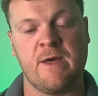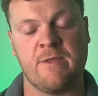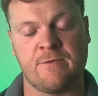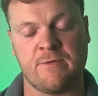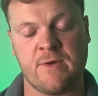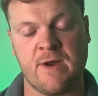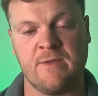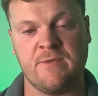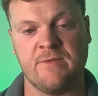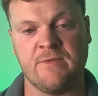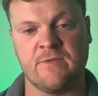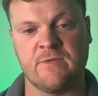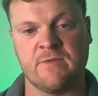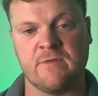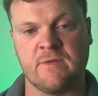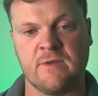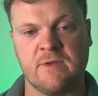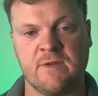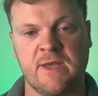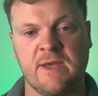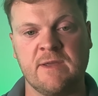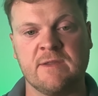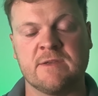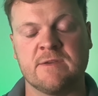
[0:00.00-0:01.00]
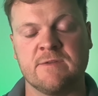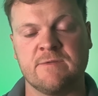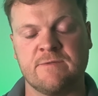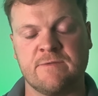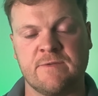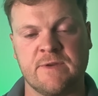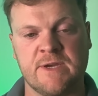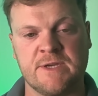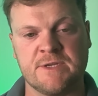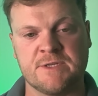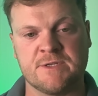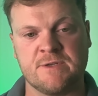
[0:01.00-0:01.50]
threatens the native
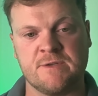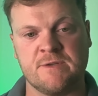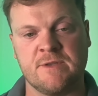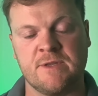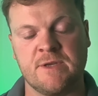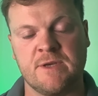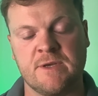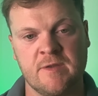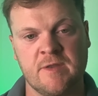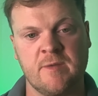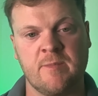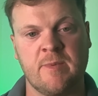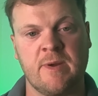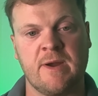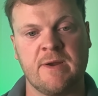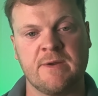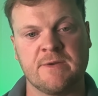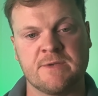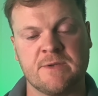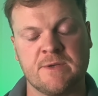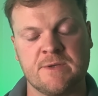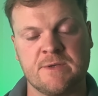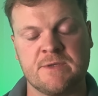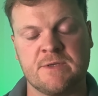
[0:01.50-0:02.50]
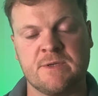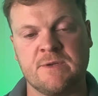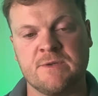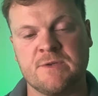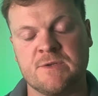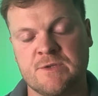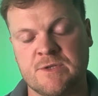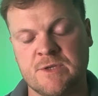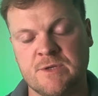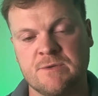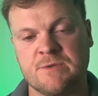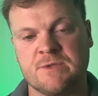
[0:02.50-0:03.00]
fish and the parasites you're
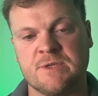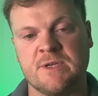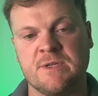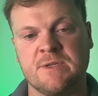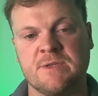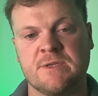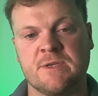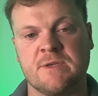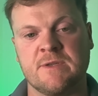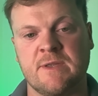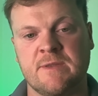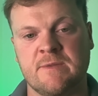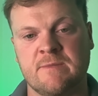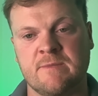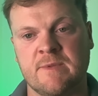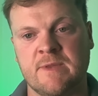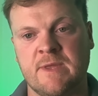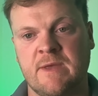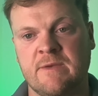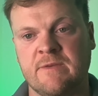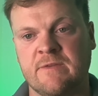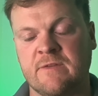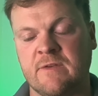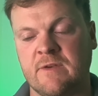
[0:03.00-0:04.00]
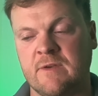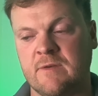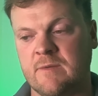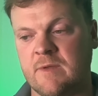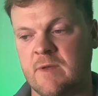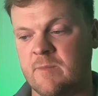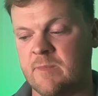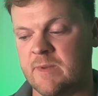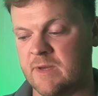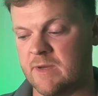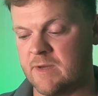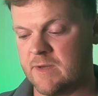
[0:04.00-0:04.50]
introducing. So that's a
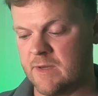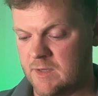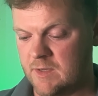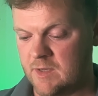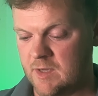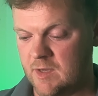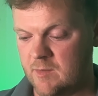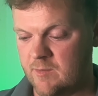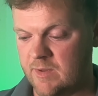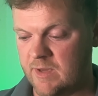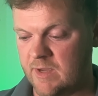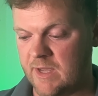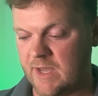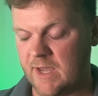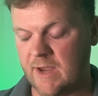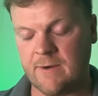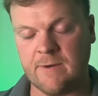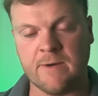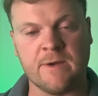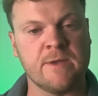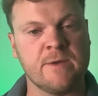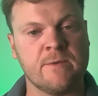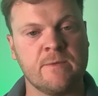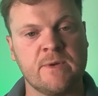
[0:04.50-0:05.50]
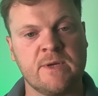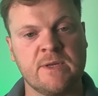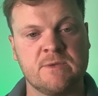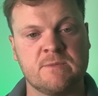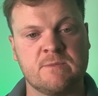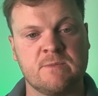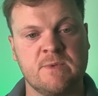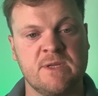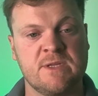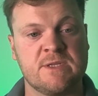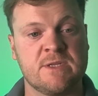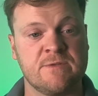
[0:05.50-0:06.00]
big area that
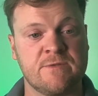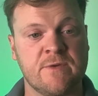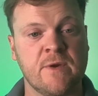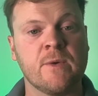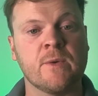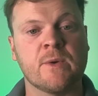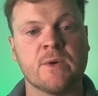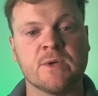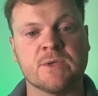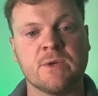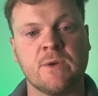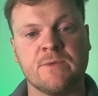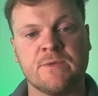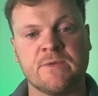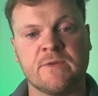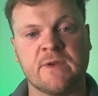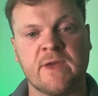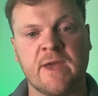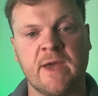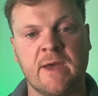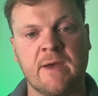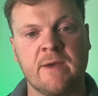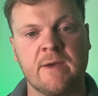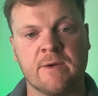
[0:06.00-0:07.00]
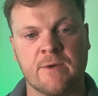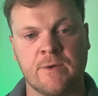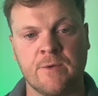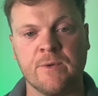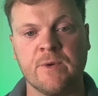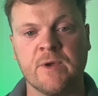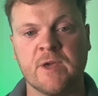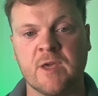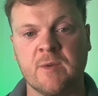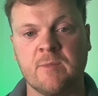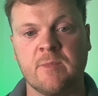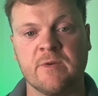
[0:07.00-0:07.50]
we need to focus on to get
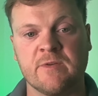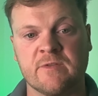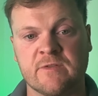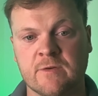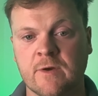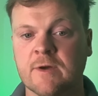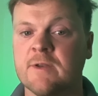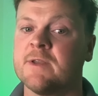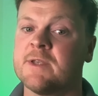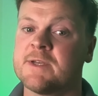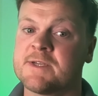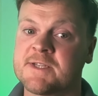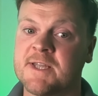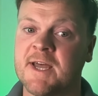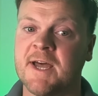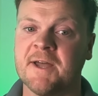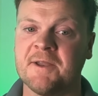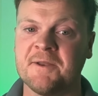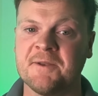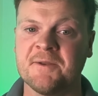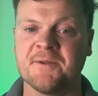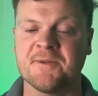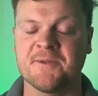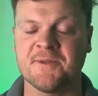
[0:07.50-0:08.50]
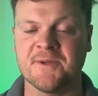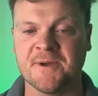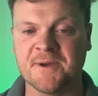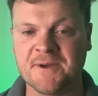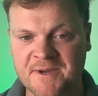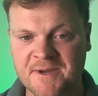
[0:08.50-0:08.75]
koi keepers to understand that